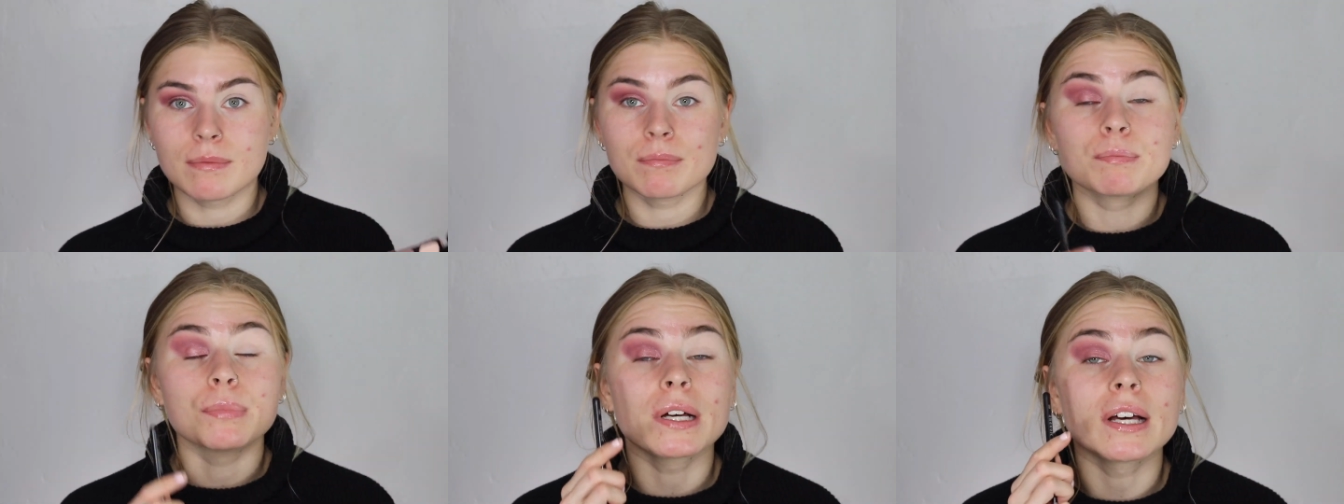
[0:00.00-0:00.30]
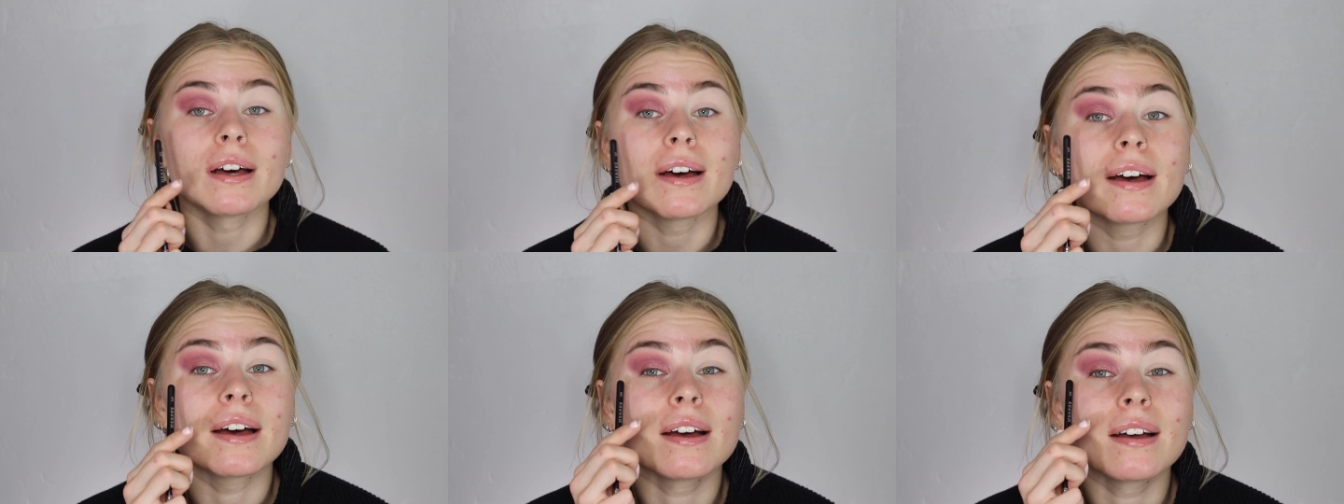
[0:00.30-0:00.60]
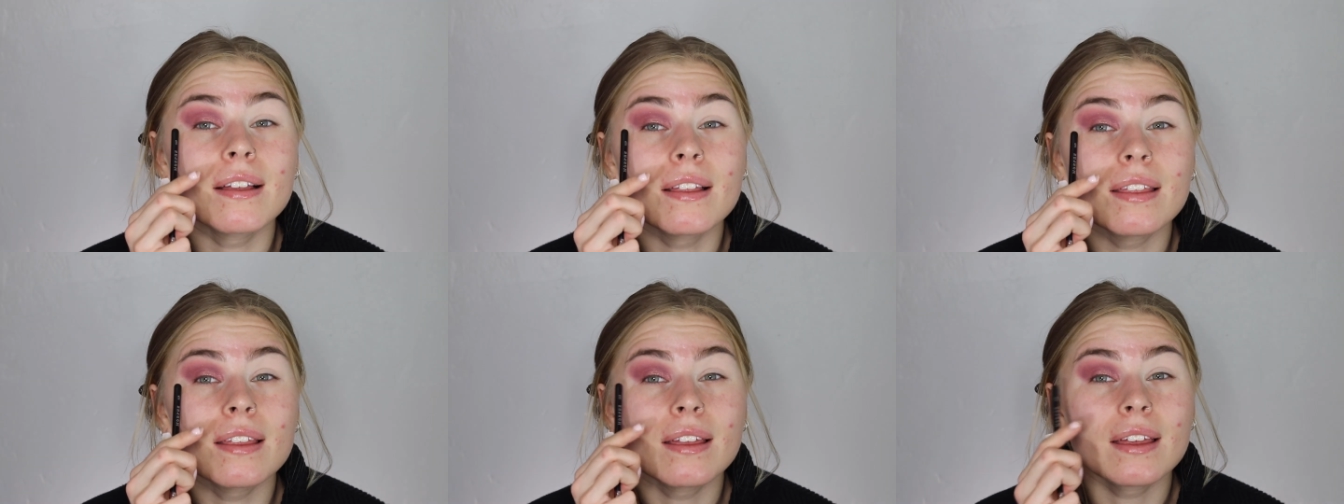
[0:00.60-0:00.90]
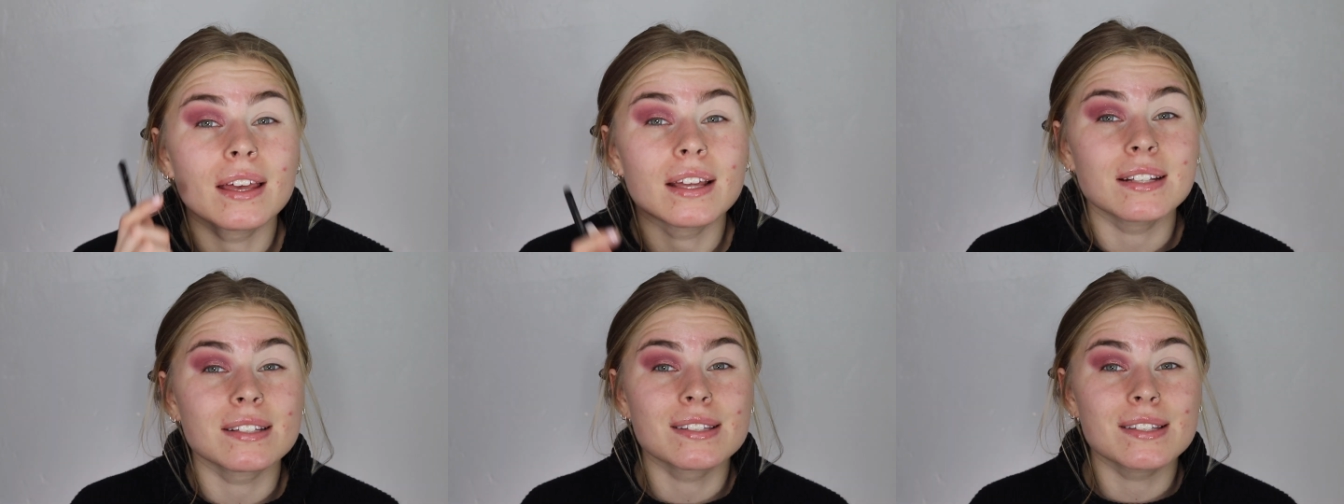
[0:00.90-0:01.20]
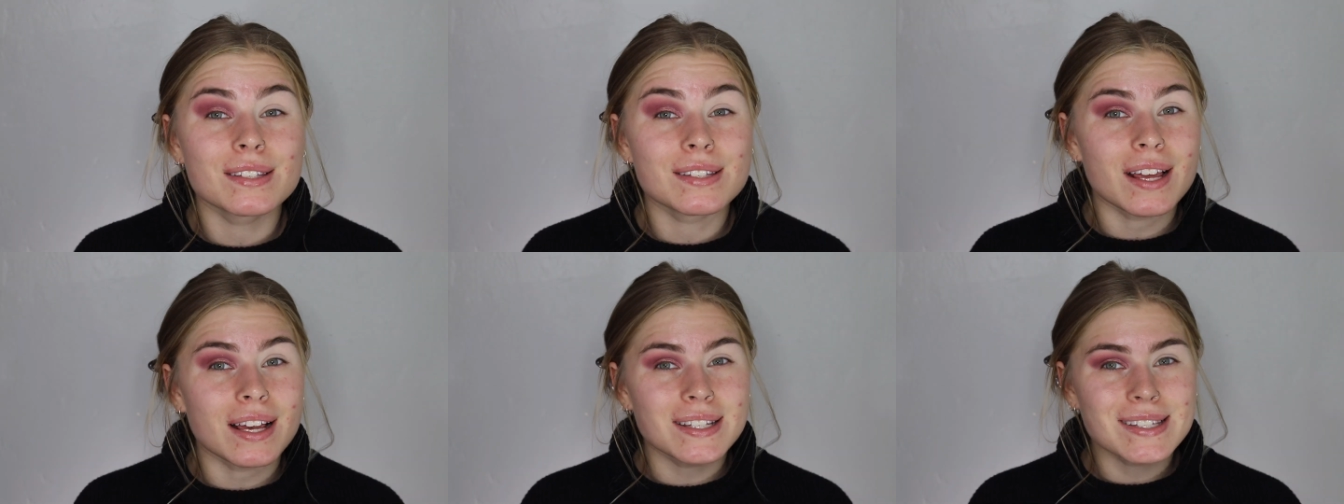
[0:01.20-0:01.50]
But it
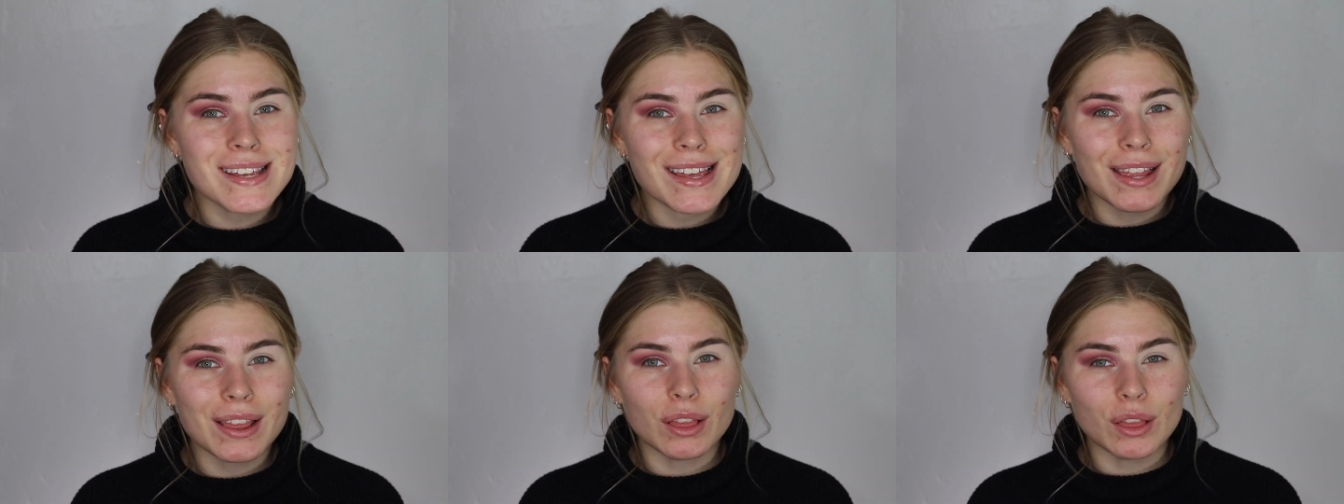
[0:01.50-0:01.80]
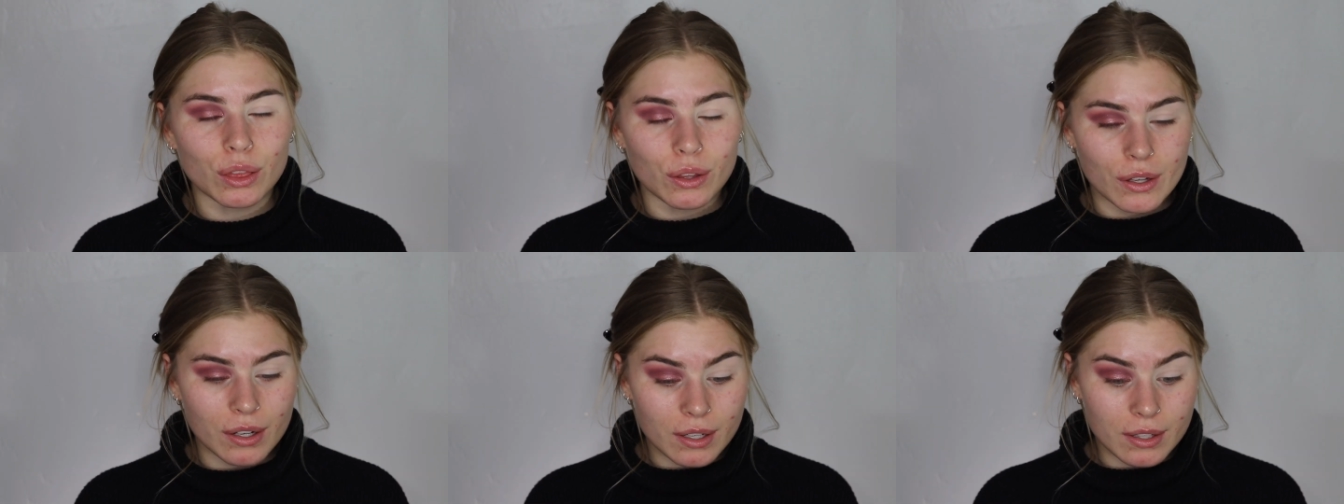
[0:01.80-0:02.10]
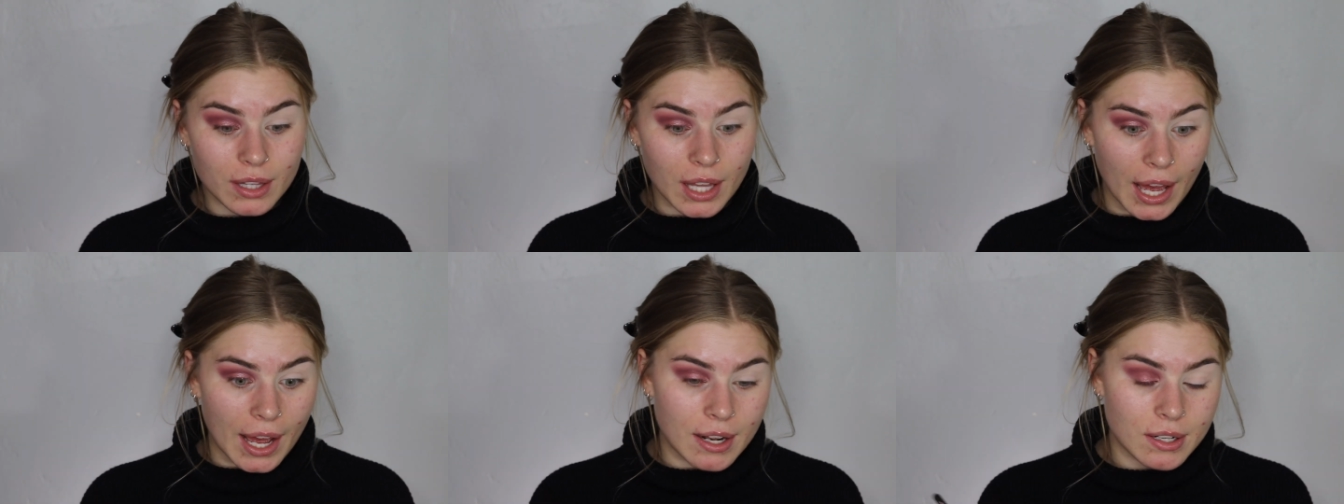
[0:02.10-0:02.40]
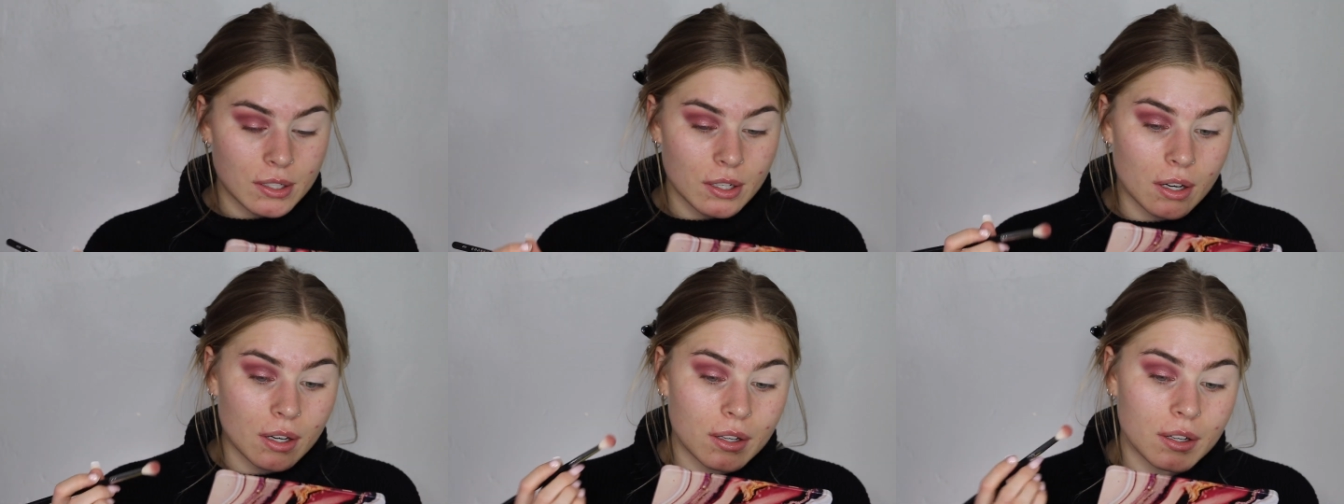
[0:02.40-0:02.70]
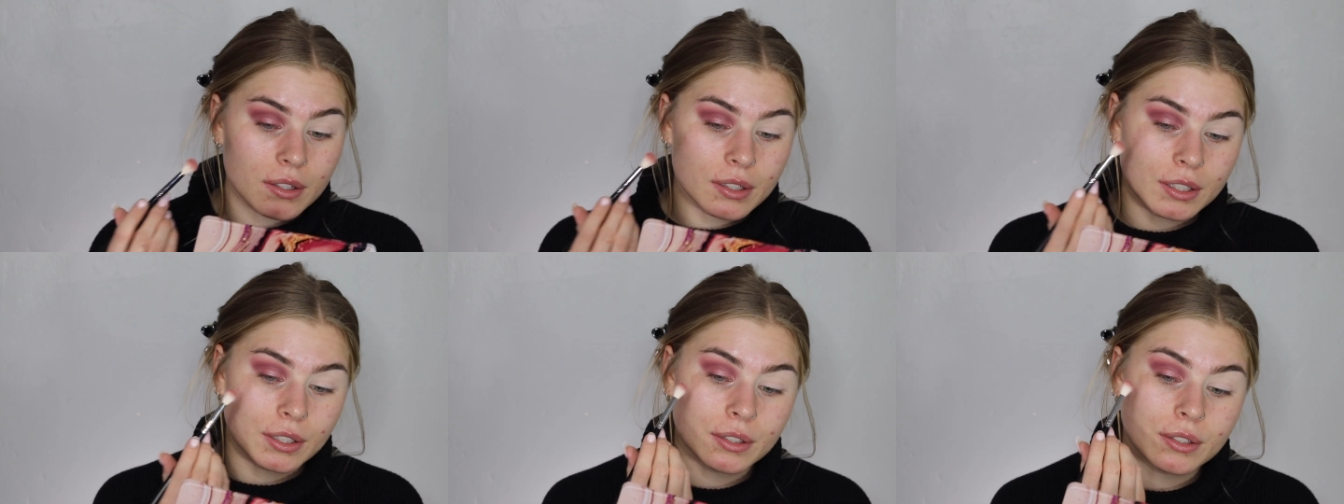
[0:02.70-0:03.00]
doesn't look that dark
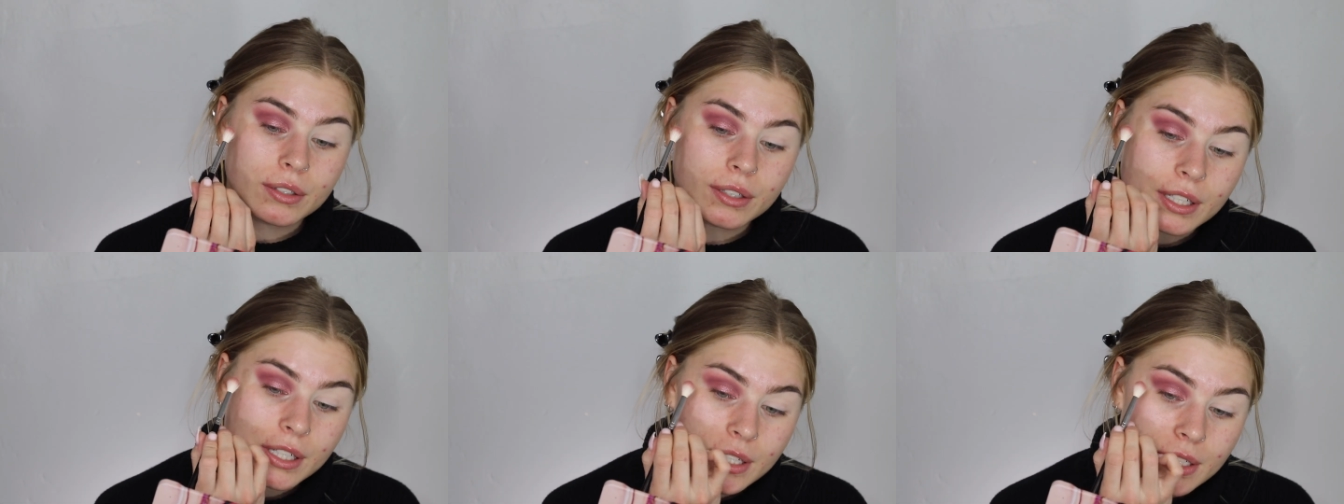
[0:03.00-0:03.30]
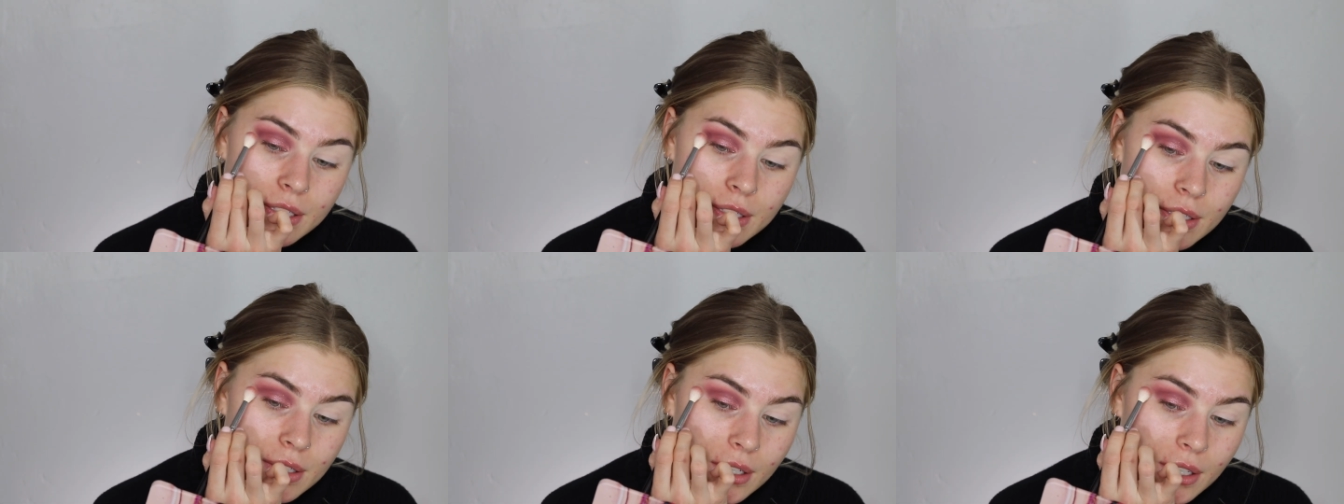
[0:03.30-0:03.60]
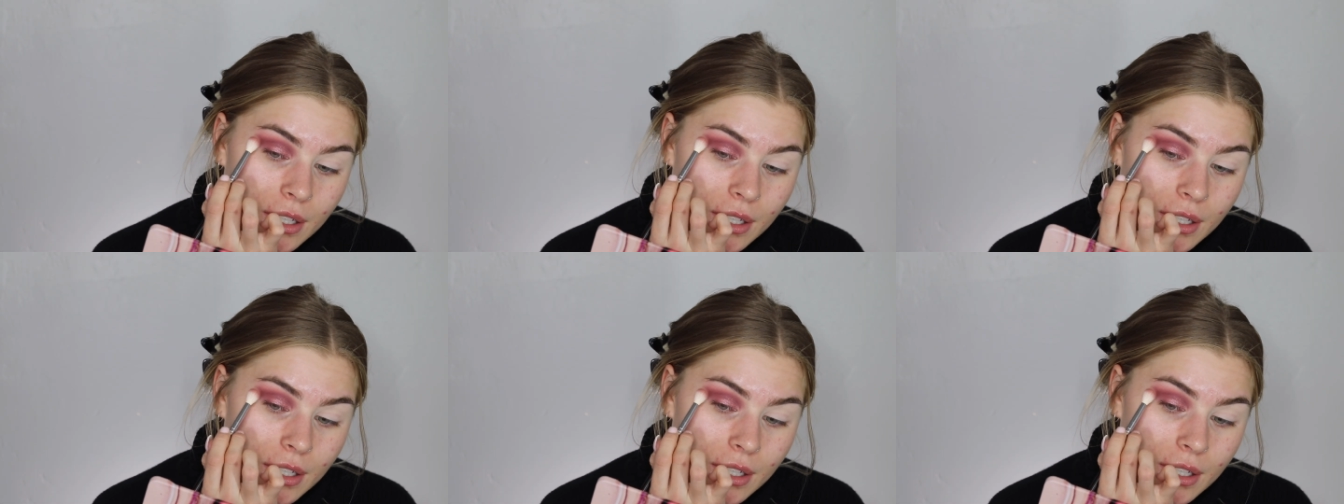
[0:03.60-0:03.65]
on the crease.